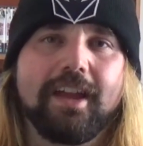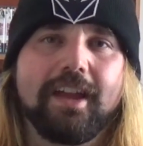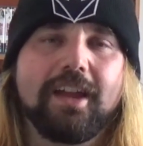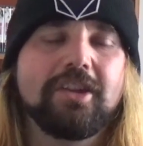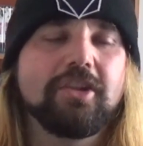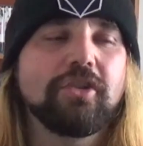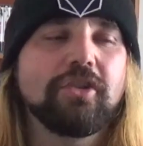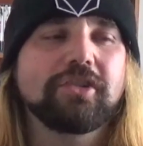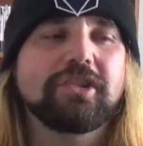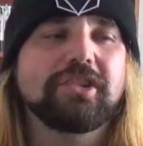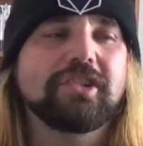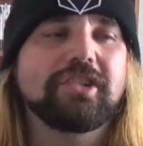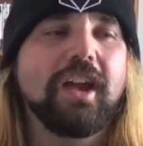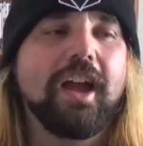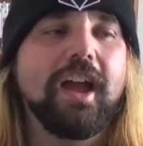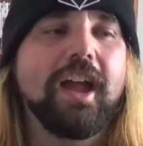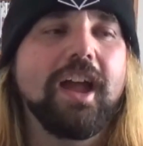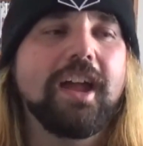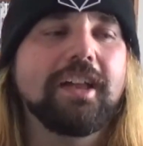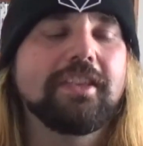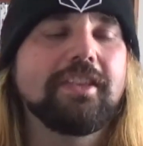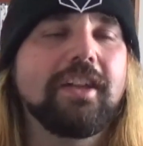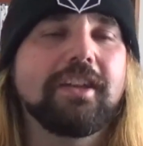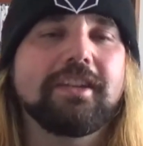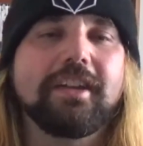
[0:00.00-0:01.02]
You're
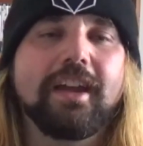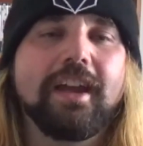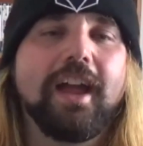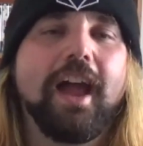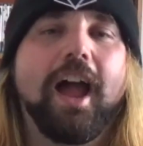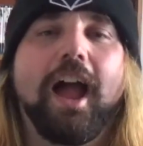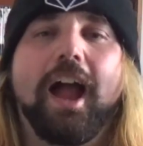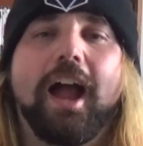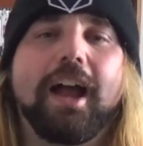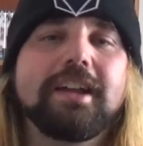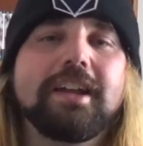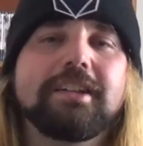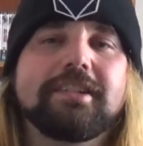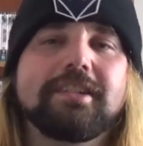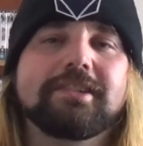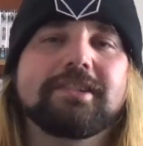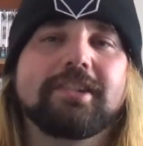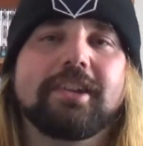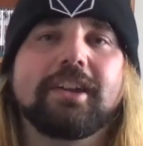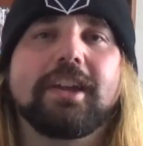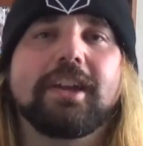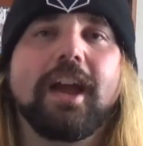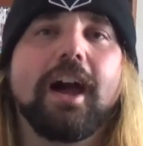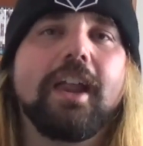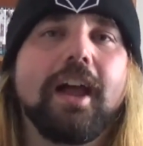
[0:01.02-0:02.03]
saying that haters are
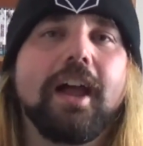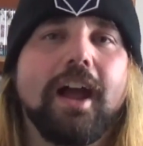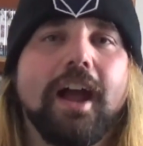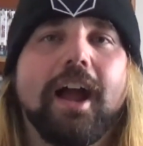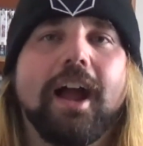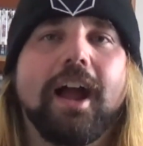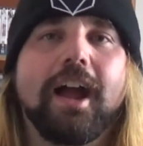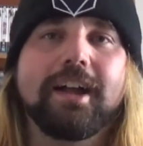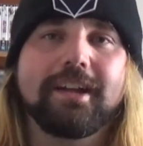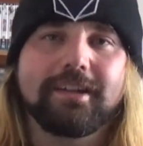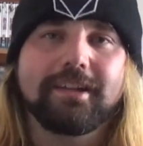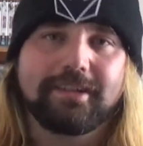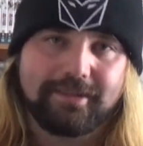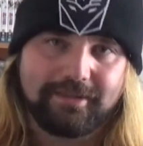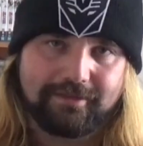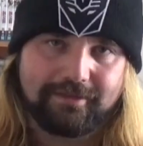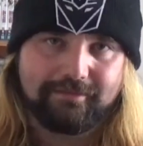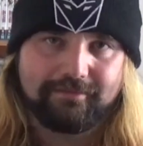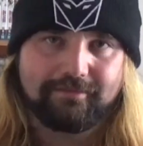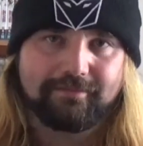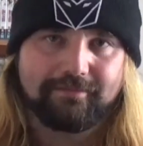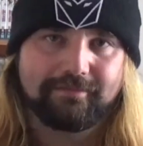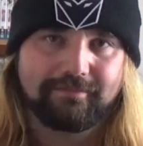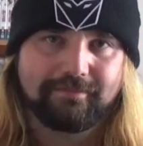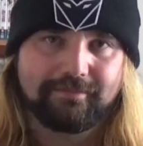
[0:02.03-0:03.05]
gonna hate.
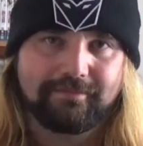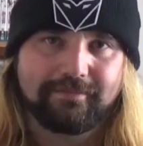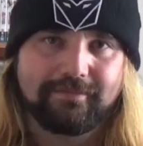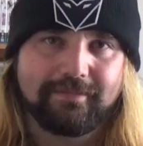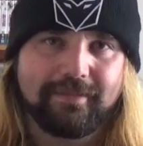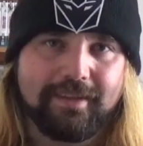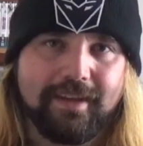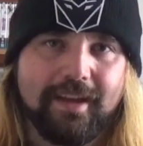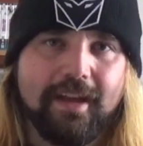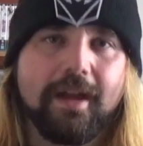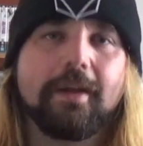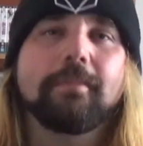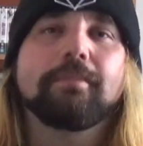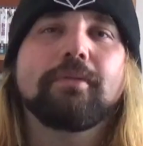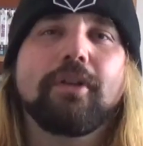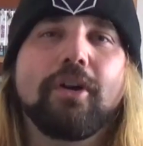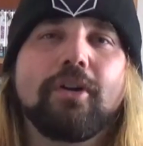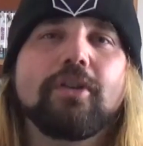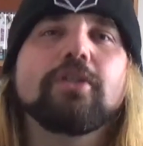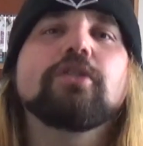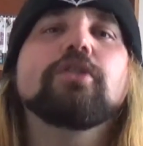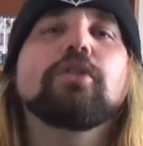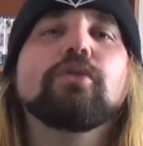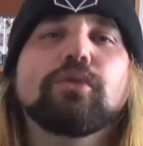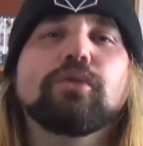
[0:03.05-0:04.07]

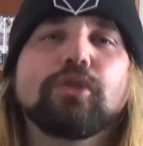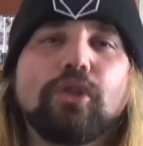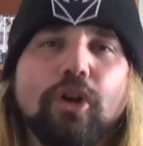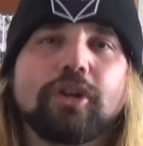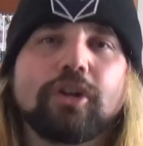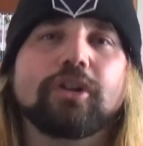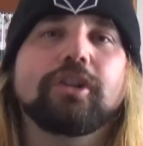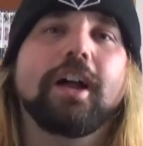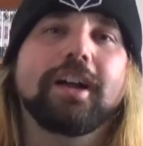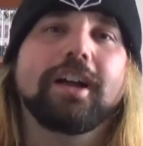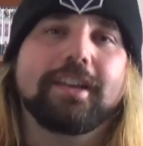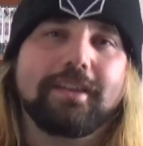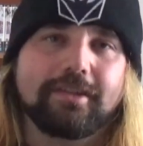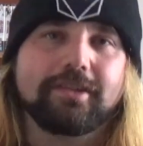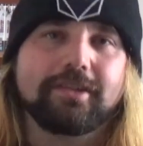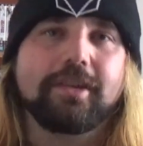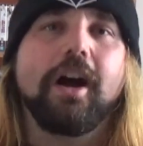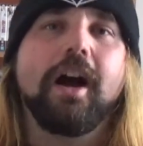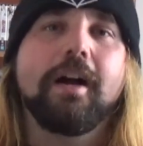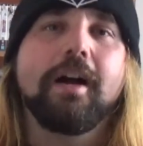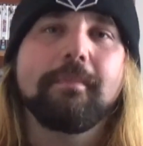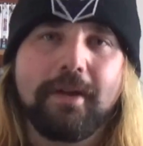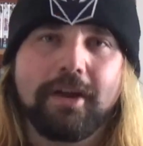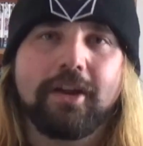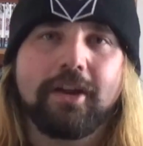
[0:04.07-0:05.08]
Bro, you look like the
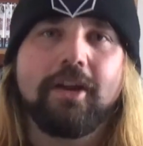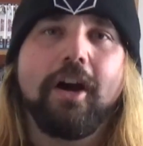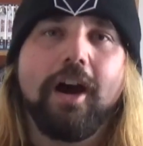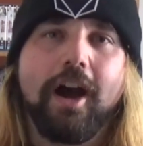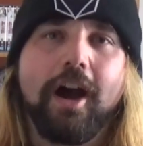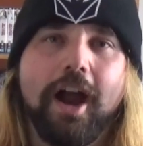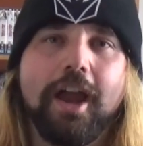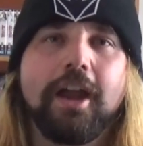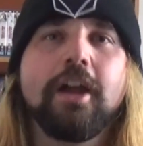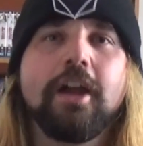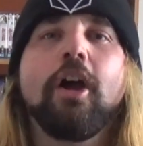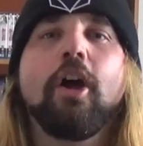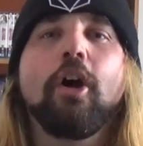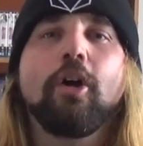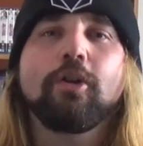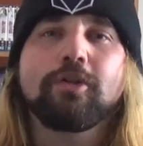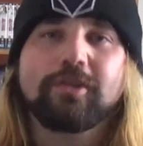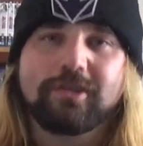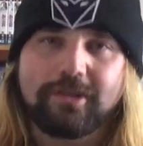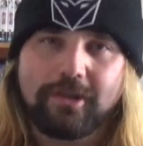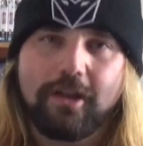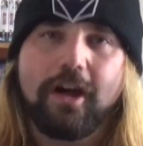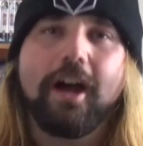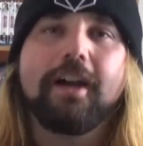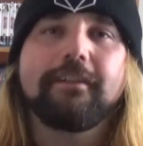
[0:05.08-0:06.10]
type of guy
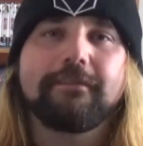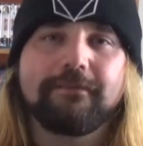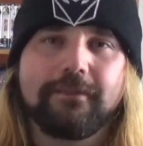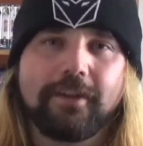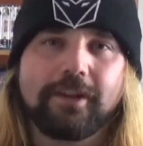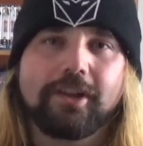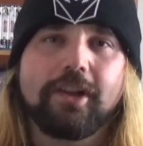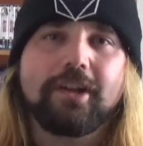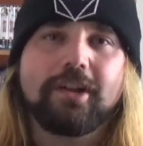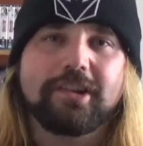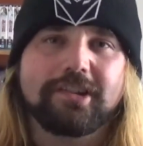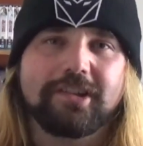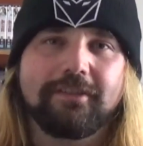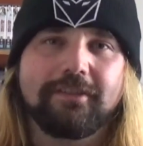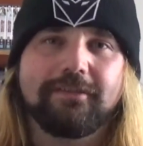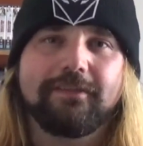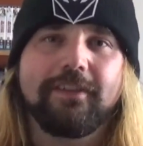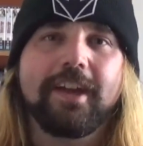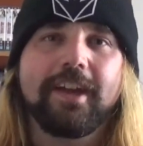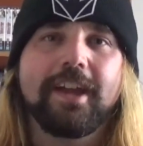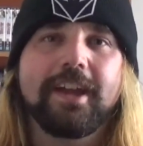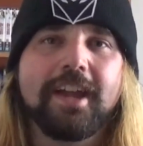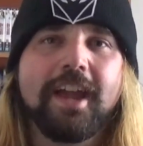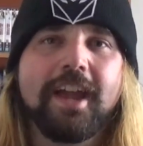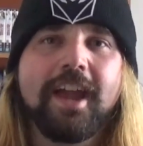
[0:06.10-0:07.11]
whose life
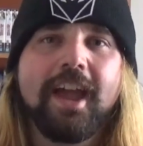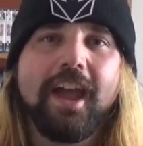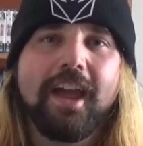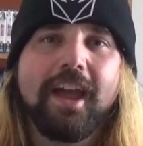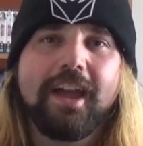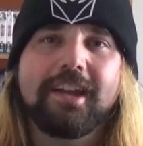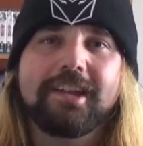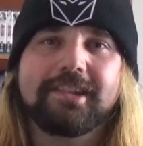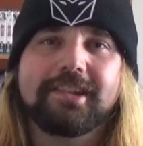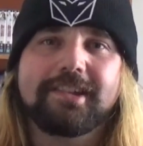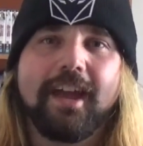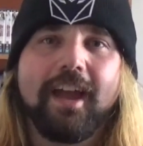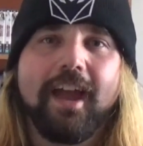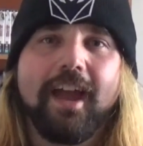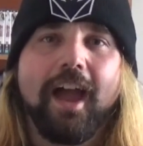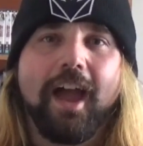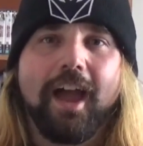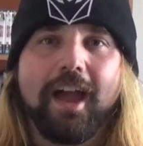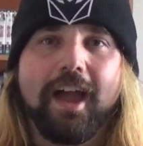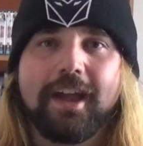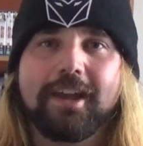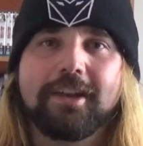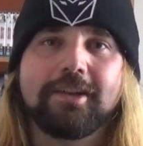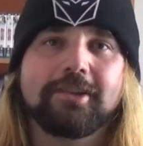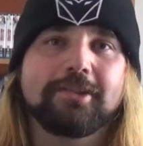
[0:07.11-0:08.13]
philosophy is
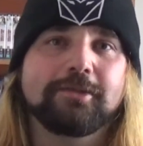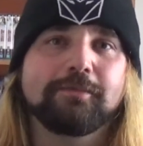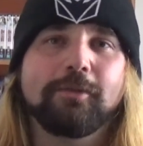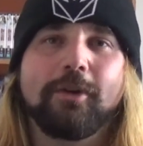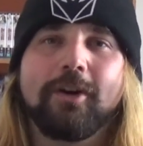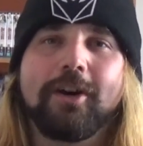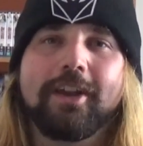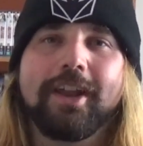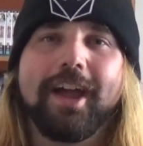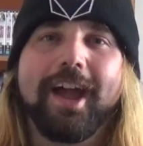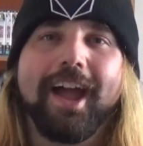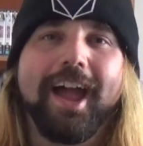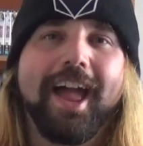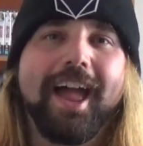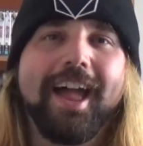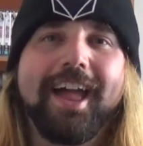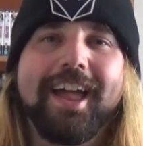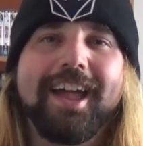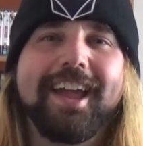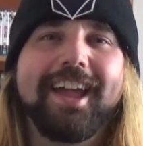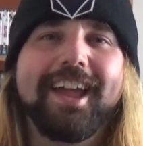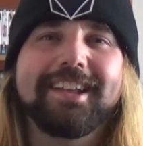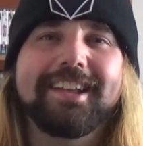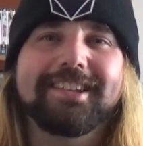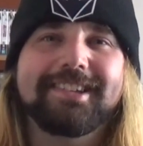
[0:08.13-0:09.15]
haters wanna
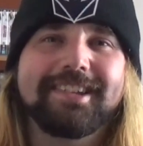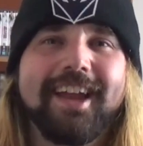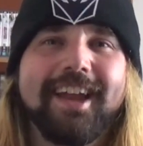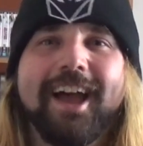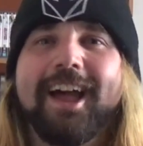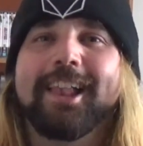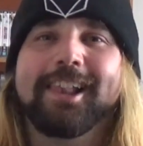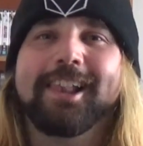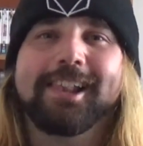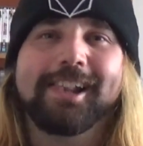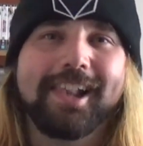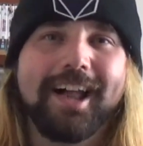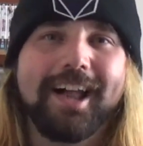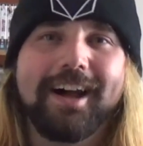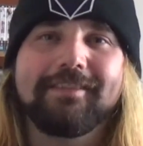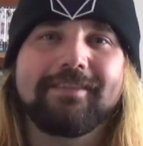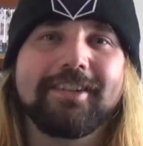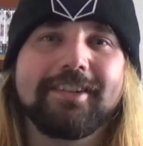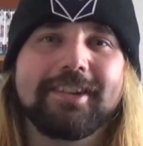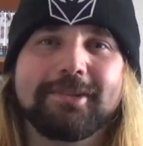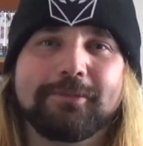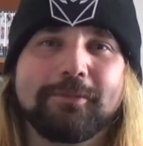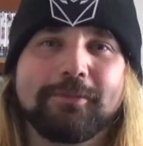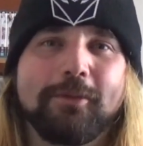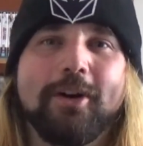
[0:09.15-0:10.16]
hate,
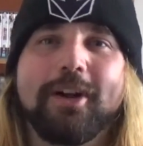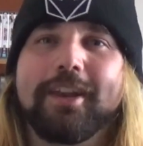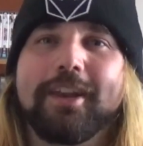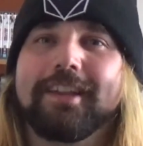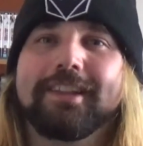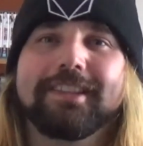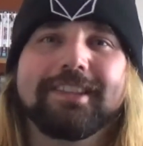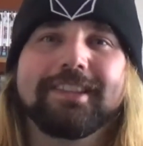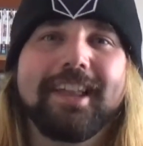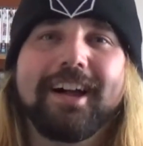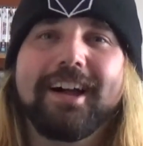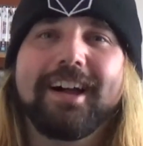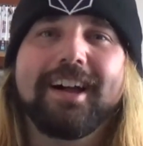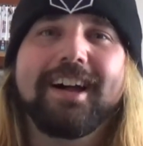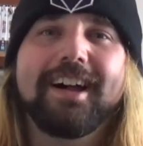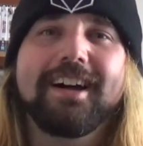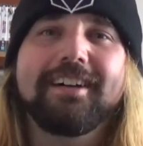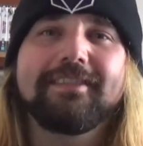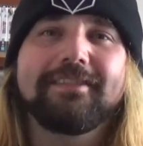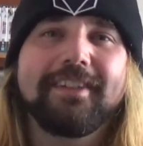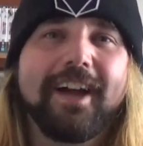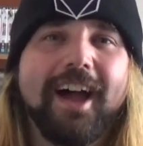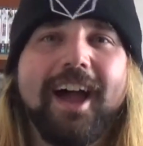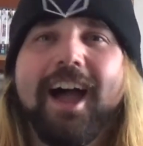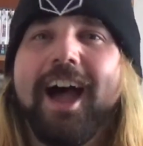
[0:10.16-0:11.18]
lovers wanna
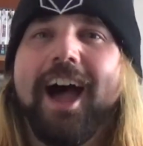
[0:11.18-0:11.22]
love,